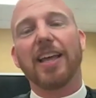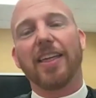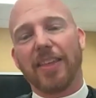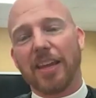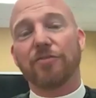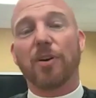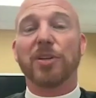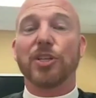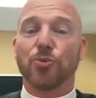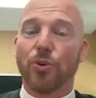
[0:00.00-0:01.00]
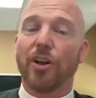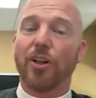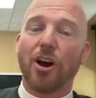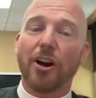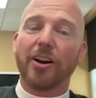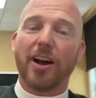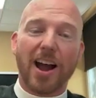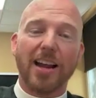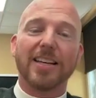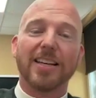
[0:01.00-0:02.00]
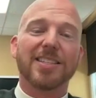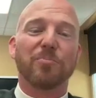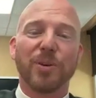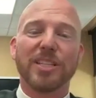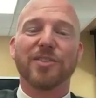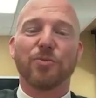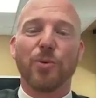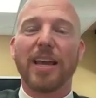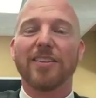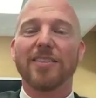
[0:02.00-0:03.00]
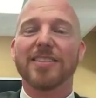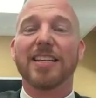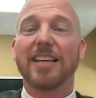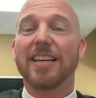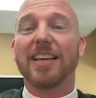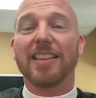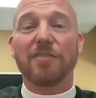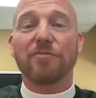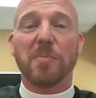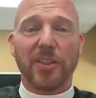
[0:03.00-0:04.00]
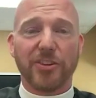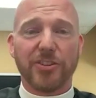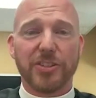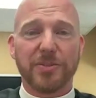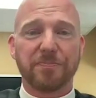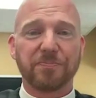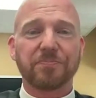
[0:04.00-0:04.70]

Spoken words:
and then from His Royal Highness, the Prince of Wales, and then from others.